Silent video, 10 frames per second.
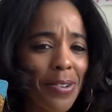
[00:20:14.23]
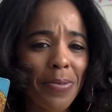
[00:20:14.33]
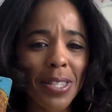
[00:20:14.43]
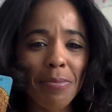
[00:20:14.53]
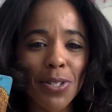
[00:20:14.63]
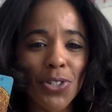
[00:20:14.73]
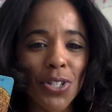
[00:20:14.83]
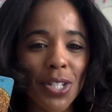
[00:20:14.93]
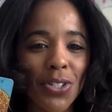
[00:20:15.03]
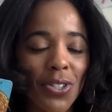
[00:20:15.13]
with the
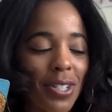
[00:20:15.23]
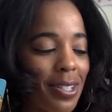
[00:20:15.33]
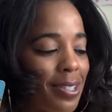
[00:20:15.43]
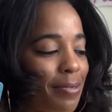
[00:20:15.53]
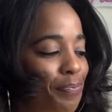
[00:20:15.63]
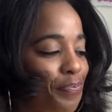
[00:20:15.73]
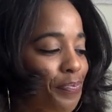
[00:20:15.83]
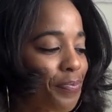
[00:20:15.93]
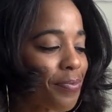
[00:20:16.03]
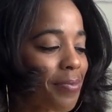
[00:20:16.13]
Magician.
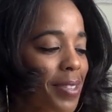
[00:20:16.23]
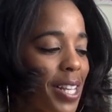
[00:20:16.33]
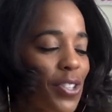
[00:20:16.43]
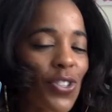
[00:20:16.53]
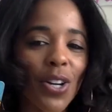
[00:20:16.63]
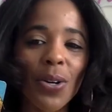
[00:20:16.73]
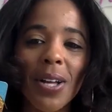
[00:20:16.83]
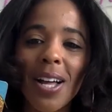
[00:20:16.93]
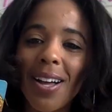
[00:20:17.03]
So,